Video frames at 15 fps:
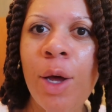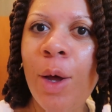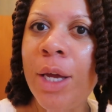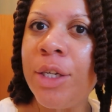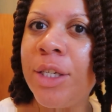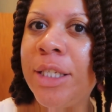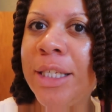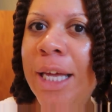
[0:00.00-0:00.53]
So
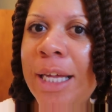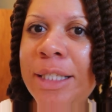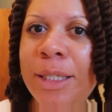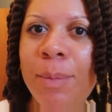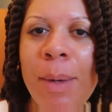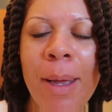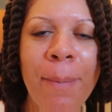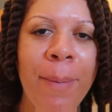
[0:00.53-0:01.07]
I just got
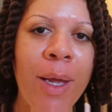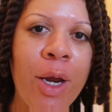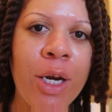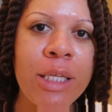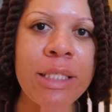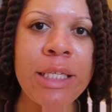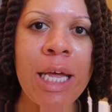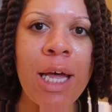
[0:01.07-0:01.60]
to my
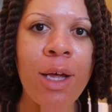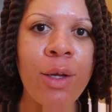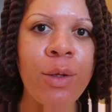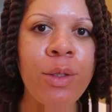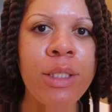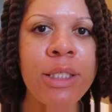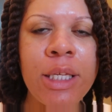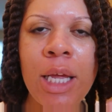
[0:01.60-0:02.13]
parents'
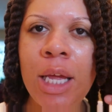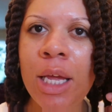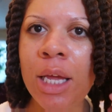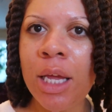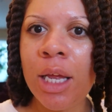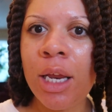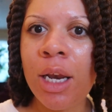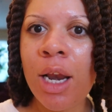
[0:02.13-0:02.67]
house
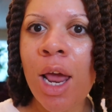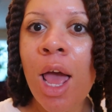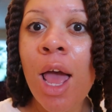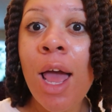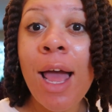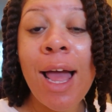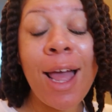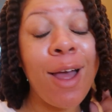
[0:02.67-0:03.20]
and
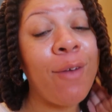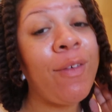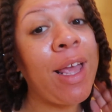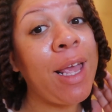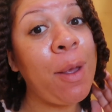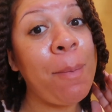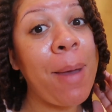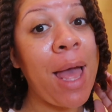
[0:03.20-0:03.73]
I have
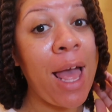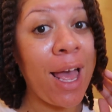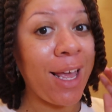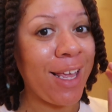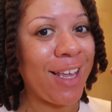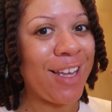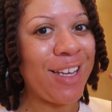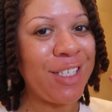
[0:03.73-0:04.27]
a
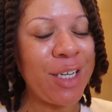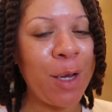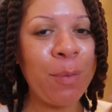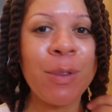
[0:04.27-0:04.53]
package.